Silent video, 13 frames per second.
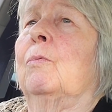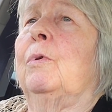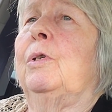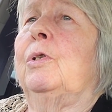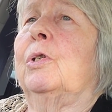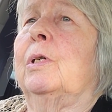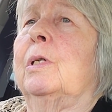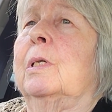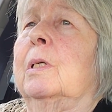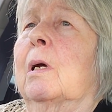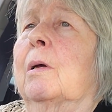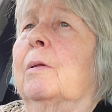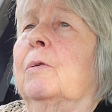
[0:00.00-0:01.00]
a Regent
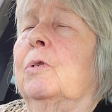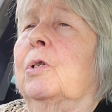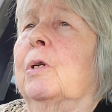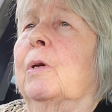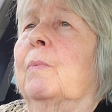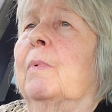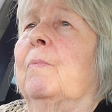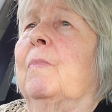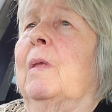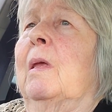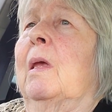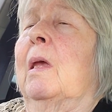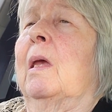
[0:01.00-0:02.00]
scholarship,
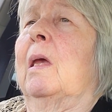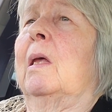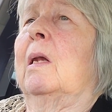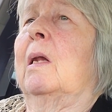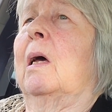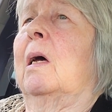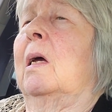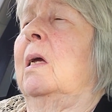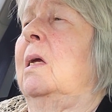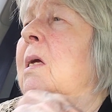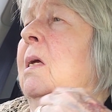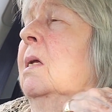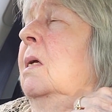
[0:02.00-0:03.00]
and
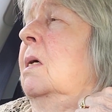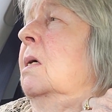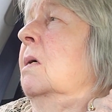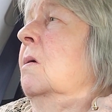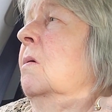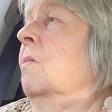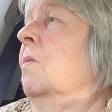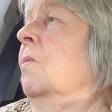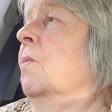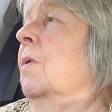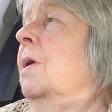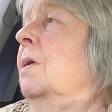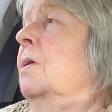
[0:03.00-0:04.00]
I
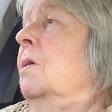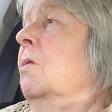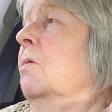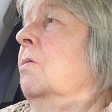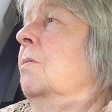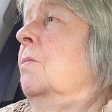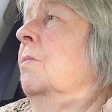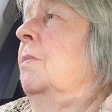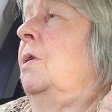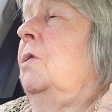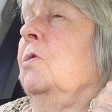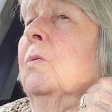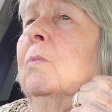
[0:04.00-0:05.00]
wanted to go
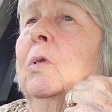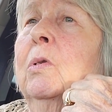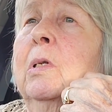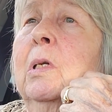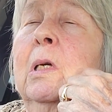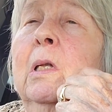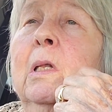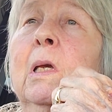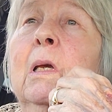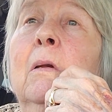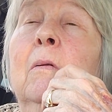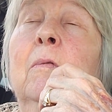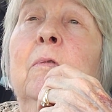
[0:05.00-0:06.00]
major in music, and they
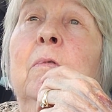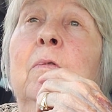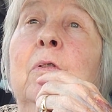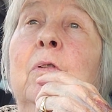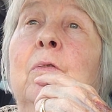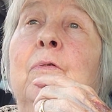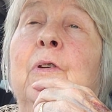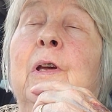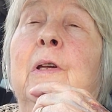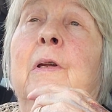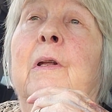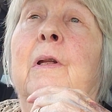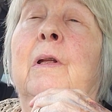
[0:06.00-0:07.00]
had a very
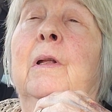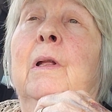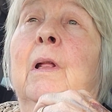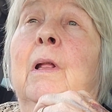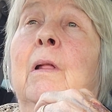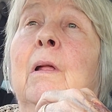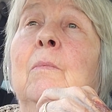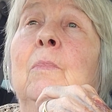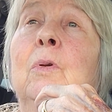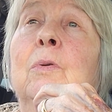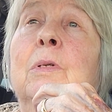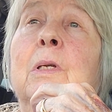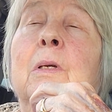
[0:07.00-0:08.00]
fine
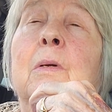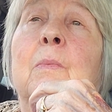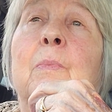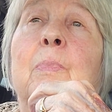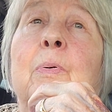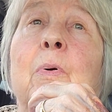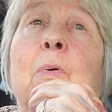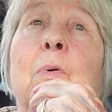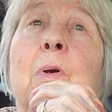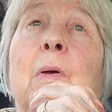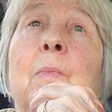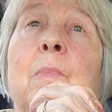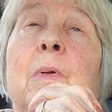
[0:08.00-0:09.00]
music
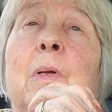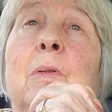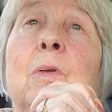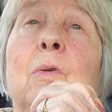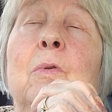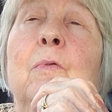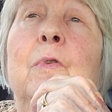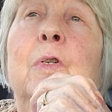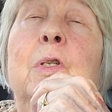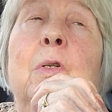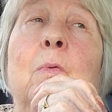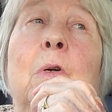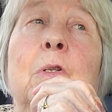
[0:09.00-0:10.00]
program at the
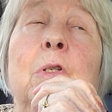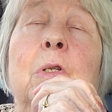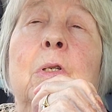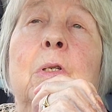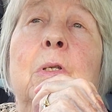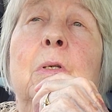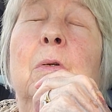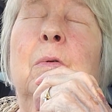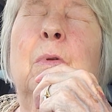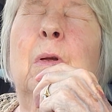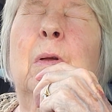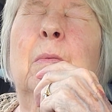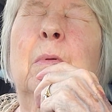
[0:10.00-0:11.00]
University of Washington
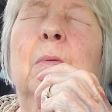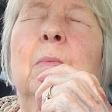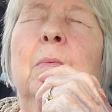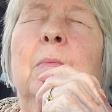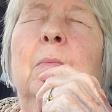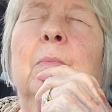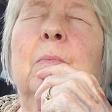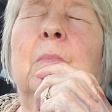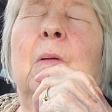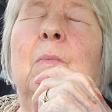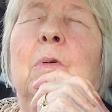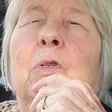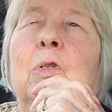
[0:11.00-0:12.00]
or
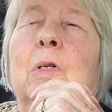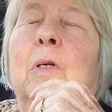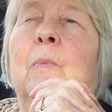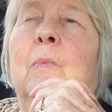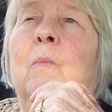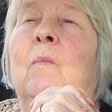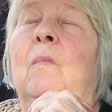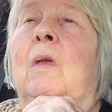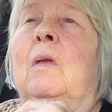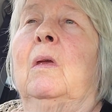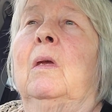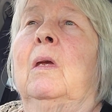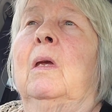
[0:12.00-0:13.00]
Michigan,
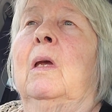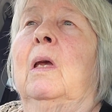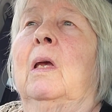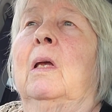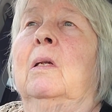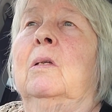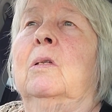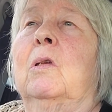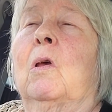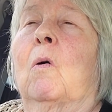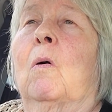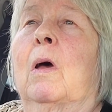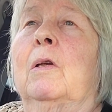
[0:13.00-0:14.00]
and
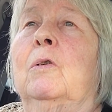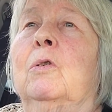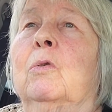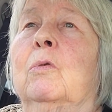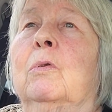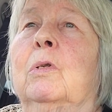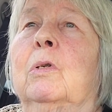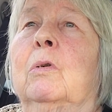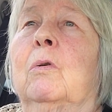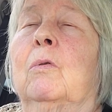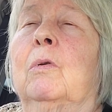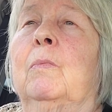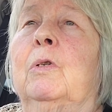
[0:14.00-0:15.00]
so I chose to
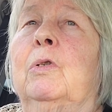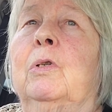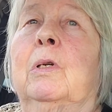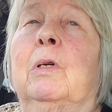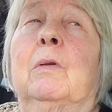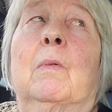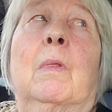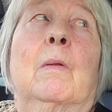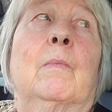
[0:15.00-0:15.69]
go to Michigan.